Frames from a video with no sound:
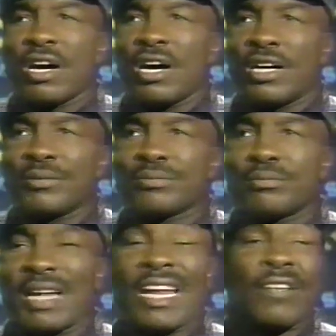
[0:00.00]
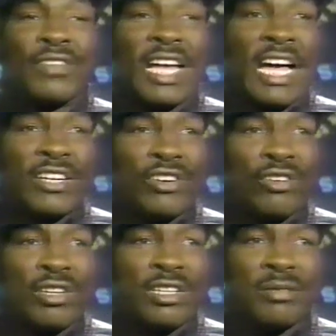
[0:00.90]
Um, I love the guy
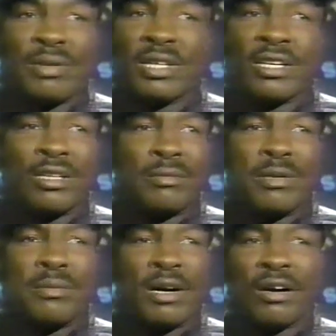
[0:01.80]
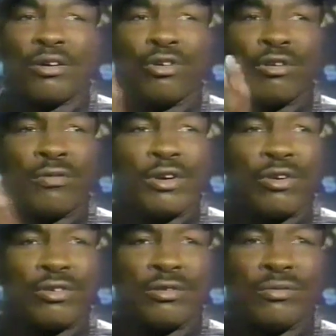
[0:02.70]
dearly. He's been good to me my whole
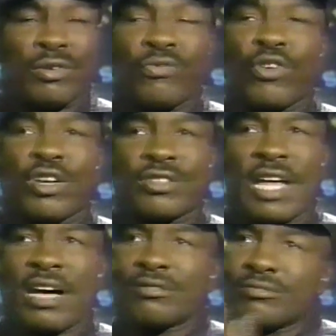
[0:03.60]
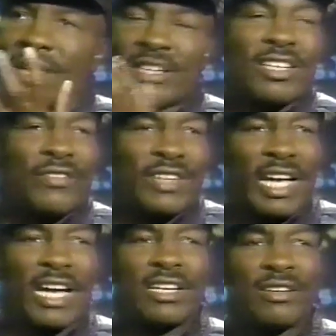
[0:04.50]
career, and we're friends now. I just love the
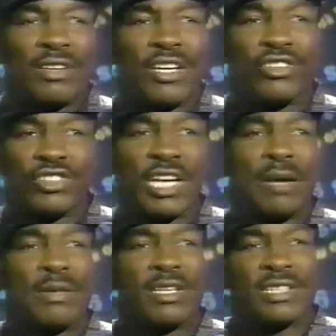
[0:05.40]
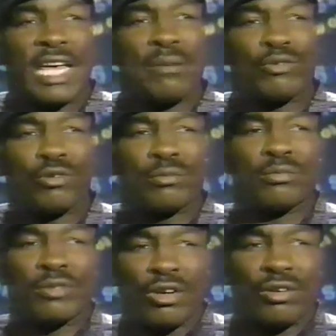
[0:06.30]
guy, and it's a shame that it's happened to him
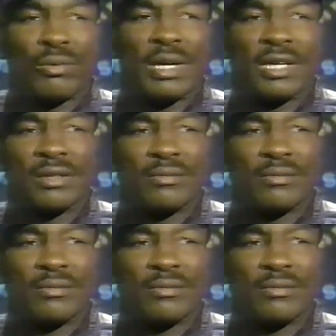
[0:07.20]
along the way.